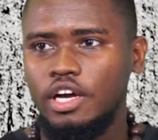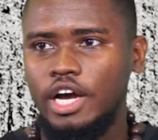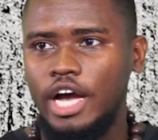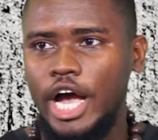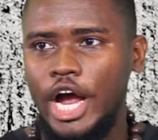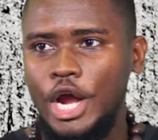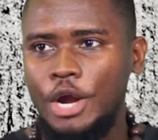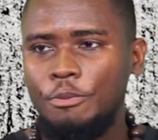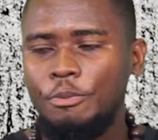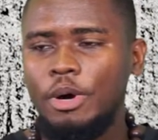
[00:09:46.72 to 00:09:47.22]

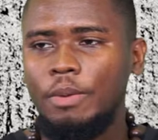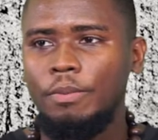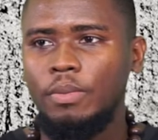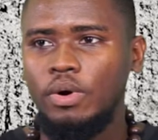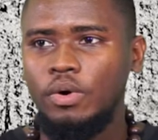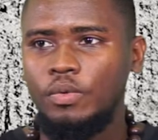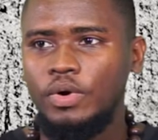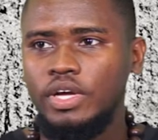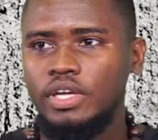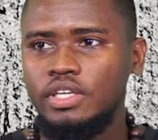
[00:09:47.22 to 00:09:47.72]
I remember
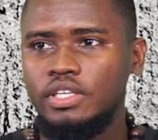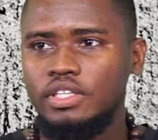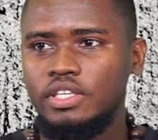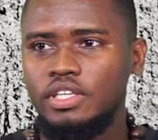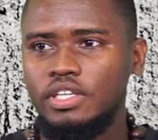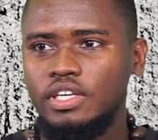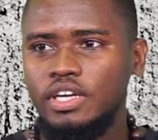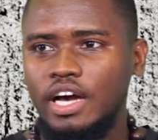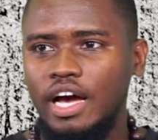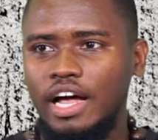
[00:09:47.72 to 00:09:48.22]
when
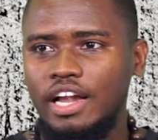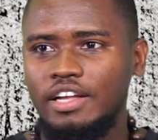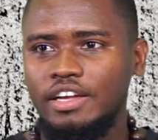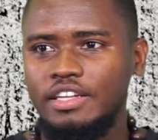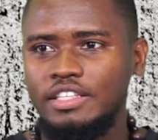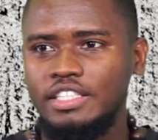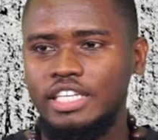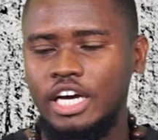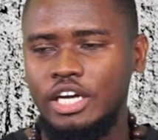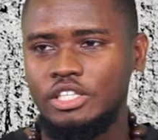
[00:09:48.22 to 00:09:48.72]
Al
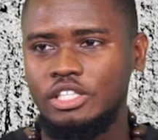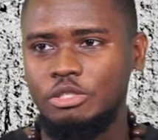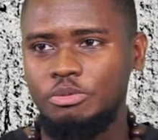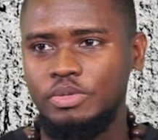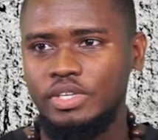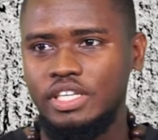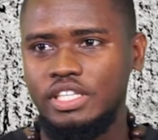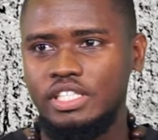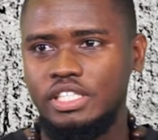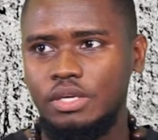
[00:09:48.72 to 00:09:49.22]
contacted me
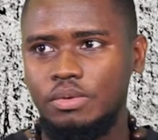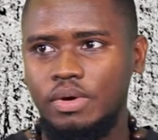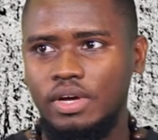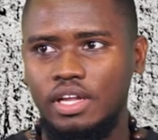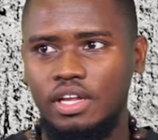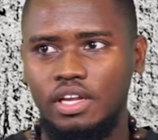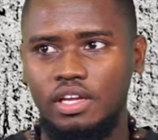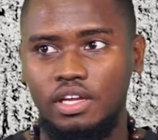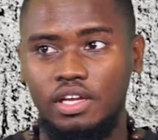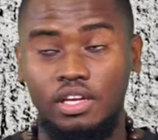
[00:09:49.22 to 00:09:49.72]
and said,
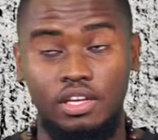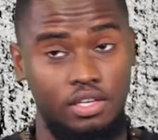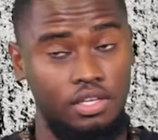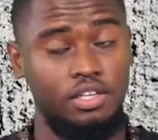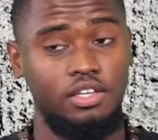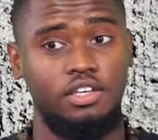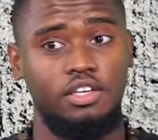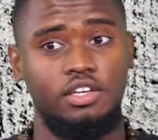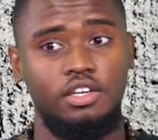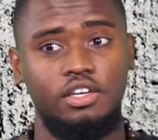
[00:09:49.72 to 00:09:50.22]
well,
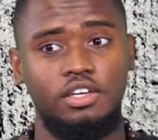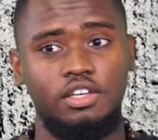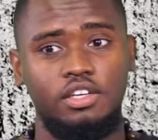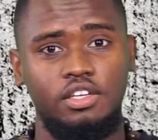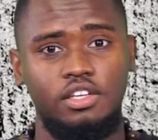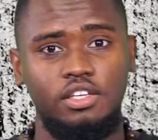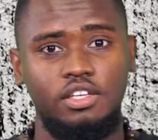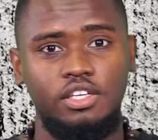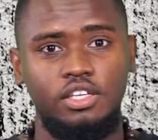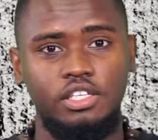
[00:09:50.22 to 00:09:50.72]

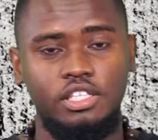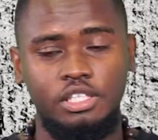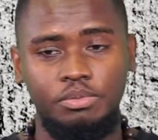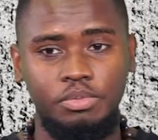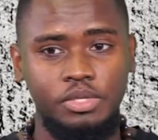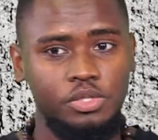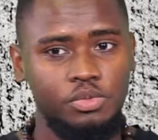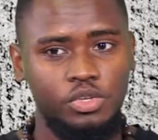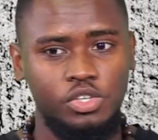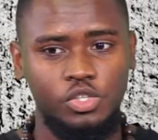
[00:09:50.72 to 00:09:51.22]
the
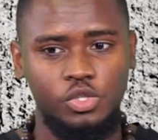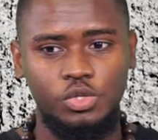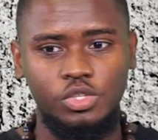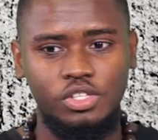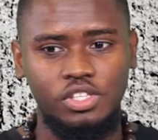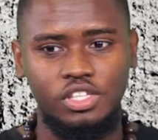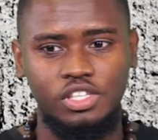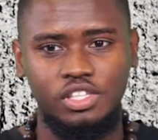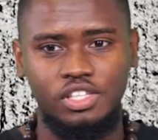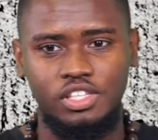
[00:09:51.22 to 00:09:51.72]
piece was
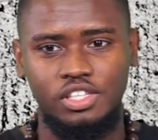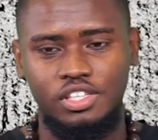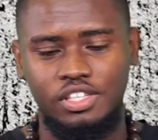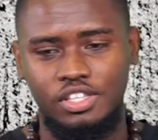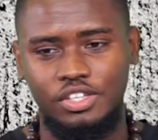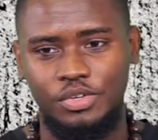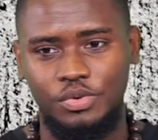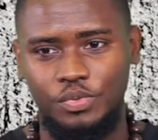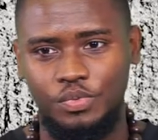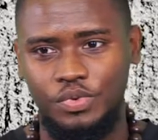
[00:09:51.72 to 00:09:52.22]
sold.
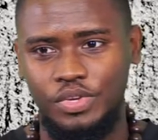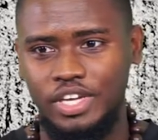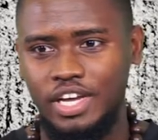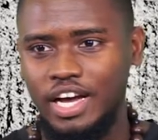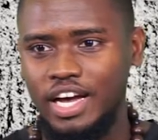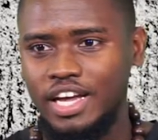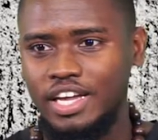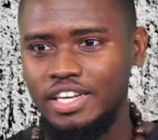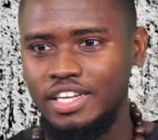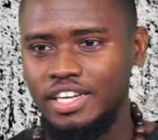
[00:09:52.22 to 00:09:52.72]
We
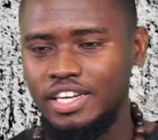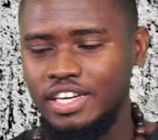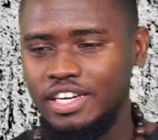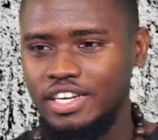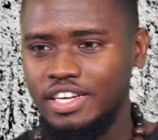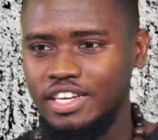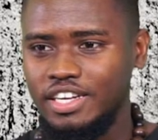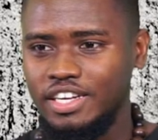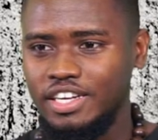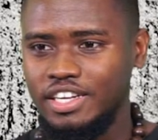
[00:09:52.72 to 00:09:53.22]
had
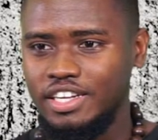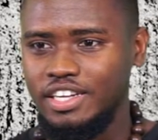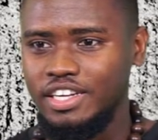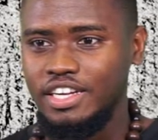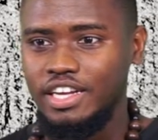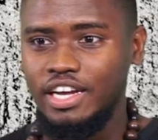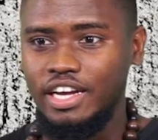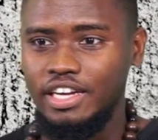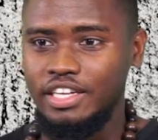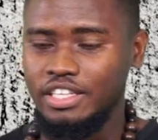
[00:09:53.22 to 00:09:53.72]
a
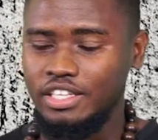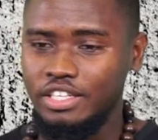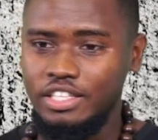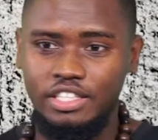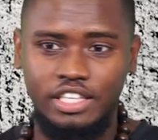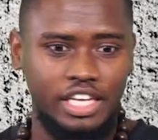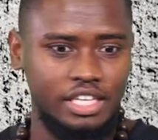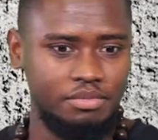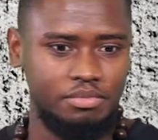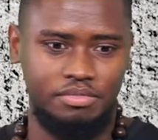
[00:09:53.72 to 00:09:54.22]
girl
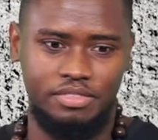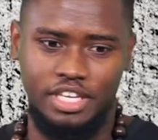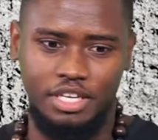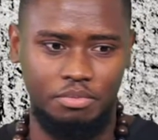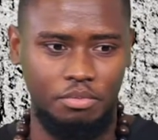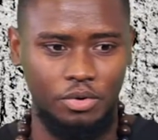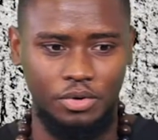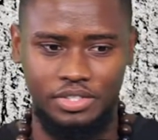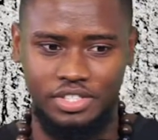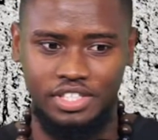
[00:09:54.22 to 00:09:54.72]
that
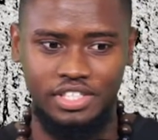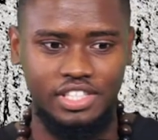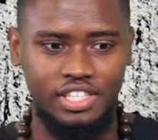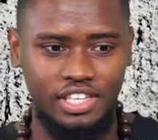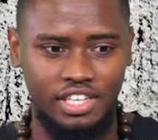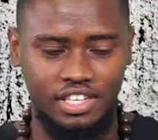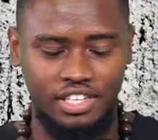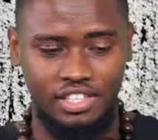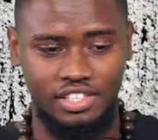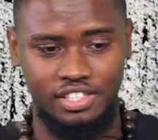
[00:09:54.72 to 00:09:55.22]
bought it
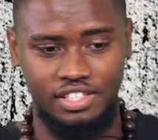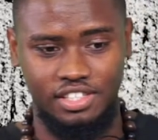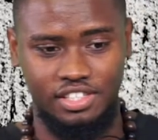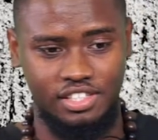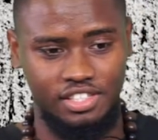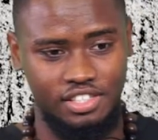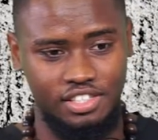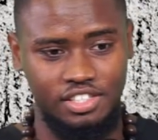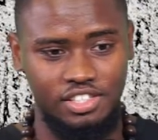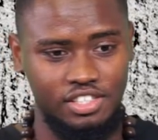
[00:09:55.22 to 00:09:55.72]
and
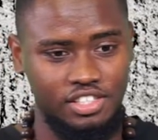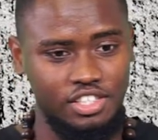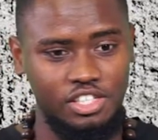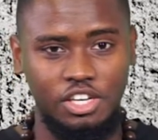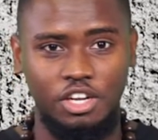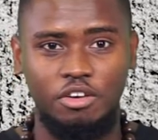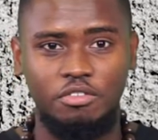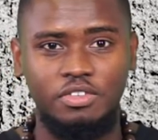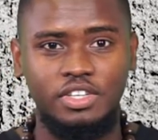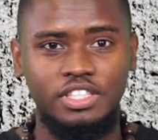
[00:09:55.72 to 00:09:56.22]
she
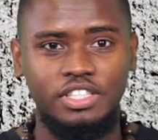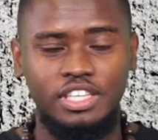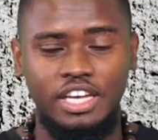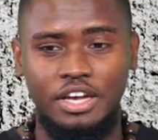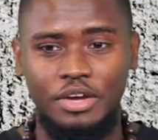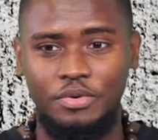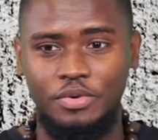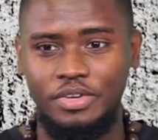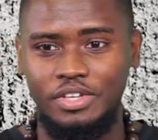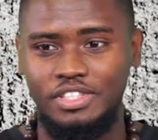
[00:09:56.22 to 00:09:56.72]
loved it.
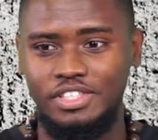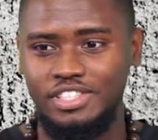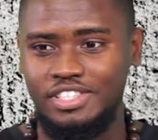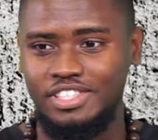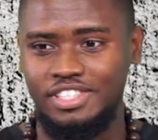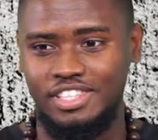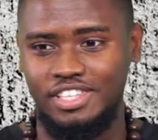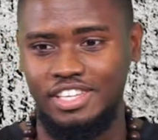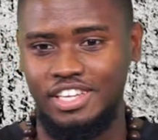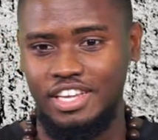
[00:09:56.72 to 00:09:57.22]
I
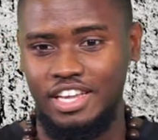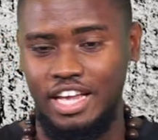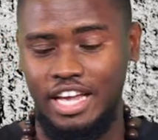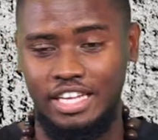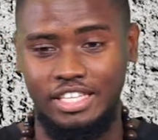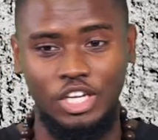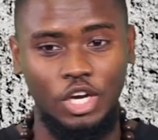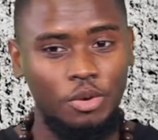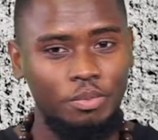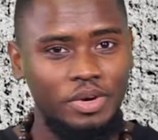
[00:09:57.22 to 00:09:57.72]
was
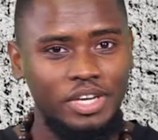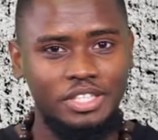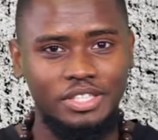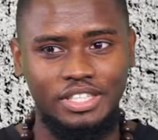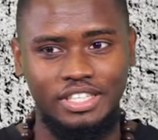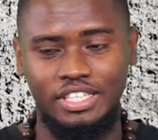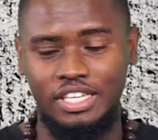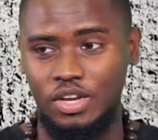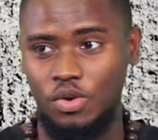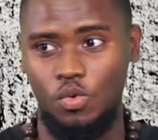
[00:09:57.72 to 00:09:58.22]
at how much?
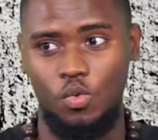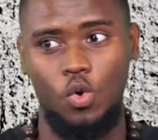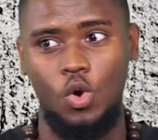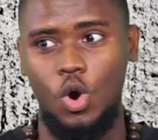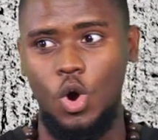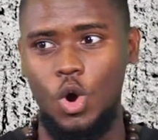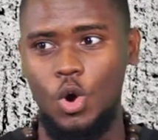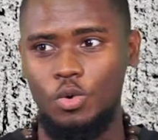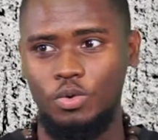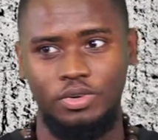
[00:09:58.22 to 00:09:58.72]
I'm like,
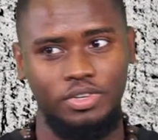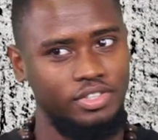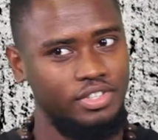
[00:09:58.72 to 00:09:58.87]
whoa.